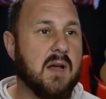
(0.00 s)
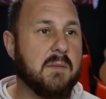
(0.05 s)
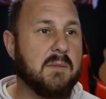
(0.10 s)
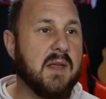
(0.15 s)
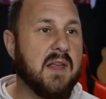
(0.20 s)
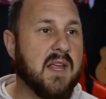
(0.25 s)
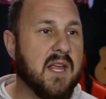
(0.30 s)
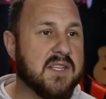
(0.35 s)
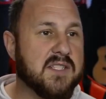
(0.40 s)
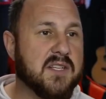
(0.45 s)

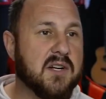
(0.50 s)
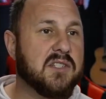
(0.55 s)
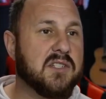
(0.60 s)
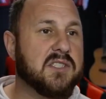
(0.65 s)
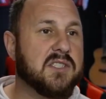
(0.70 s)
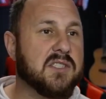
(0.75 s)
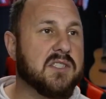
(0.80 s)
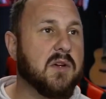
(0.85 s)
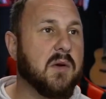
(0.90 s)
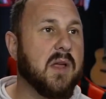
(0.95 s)
He kissed her,
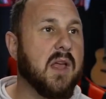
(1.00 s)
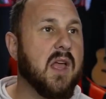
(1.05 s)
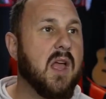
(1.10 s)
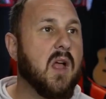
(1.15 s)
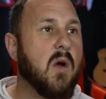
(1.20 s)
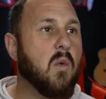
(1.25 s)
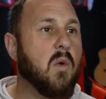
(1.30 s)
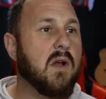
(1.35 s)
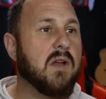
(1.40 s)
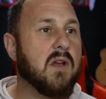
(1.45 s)
and
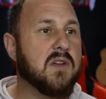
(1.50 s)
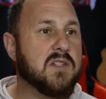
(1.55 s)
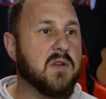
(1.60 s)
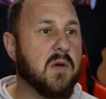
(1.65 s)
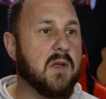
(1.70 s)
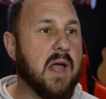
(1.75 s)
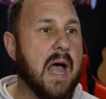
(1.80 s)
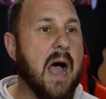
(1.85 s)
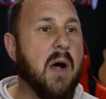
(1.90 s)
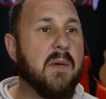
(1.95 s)

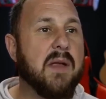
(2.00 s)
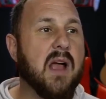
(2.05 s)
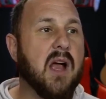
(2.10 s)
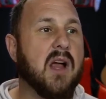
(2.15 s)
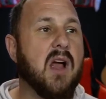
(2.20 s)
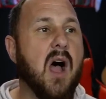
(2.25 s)
so how he got